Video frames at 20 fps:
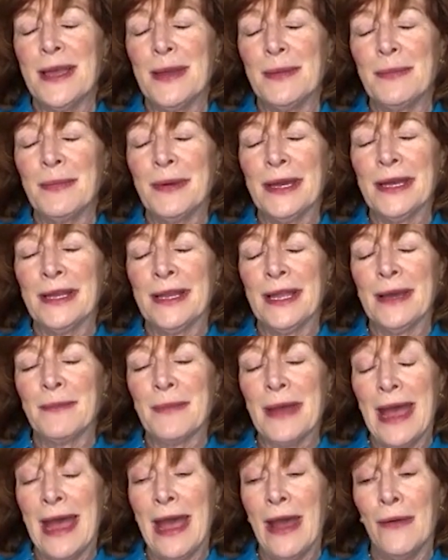But
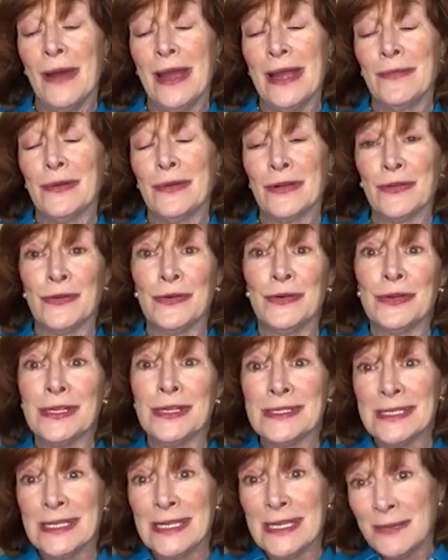how I recruit
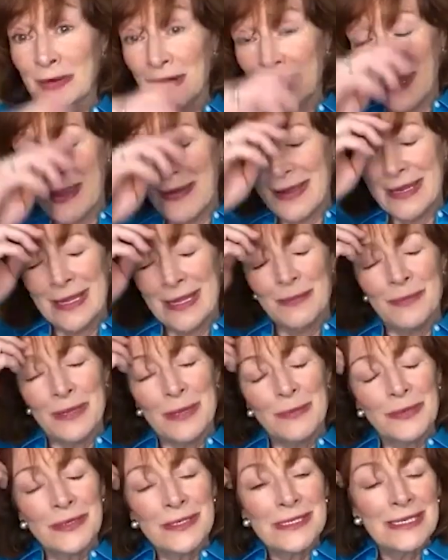a team or how I get
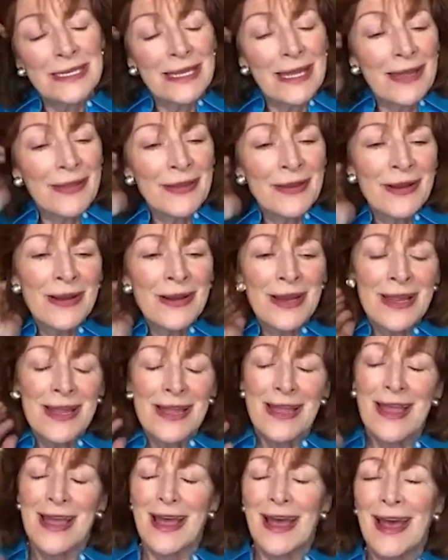people together,
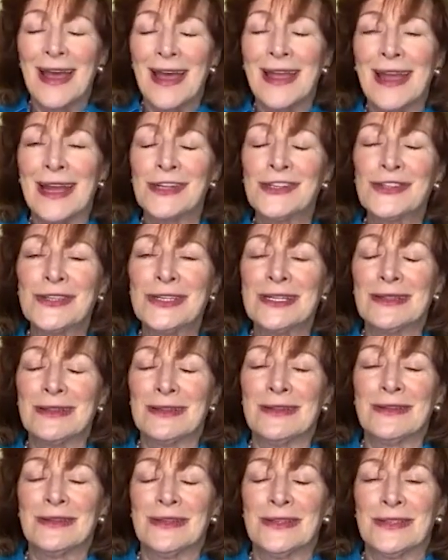I actually
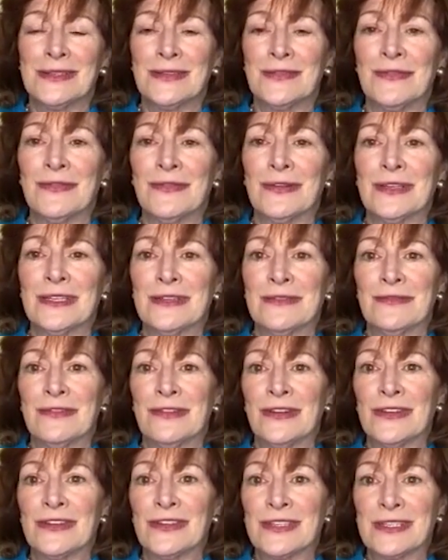looked for
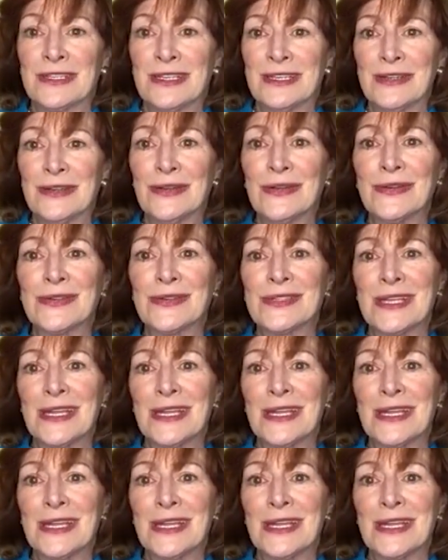diverse skills.